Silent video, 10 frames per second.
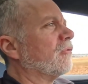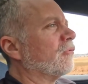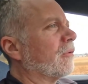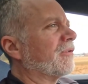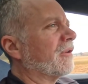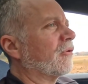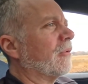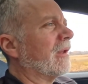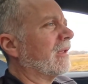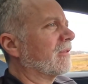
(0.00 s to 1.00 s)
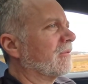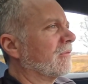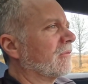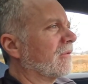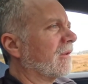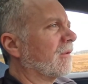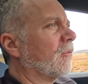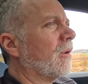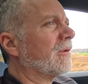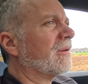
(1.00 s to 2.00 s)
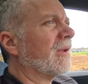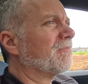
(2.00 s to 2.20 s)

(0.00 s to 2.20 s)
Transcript: do a circuit electric one.